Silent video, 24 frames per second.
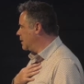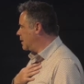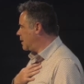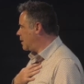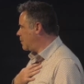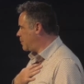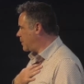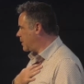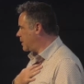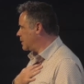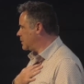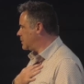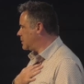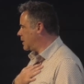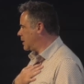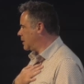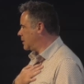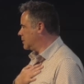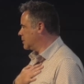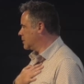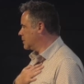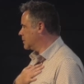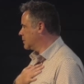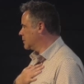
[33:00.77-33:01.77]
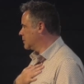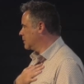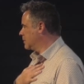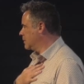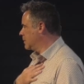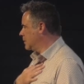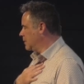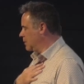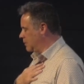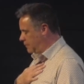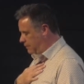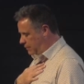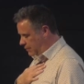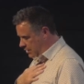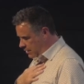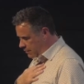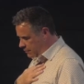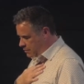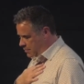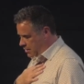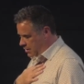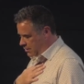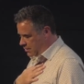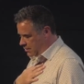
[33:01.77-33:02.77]
I apologize.
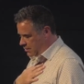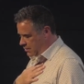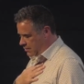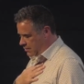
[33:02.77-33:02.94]
Forgive me.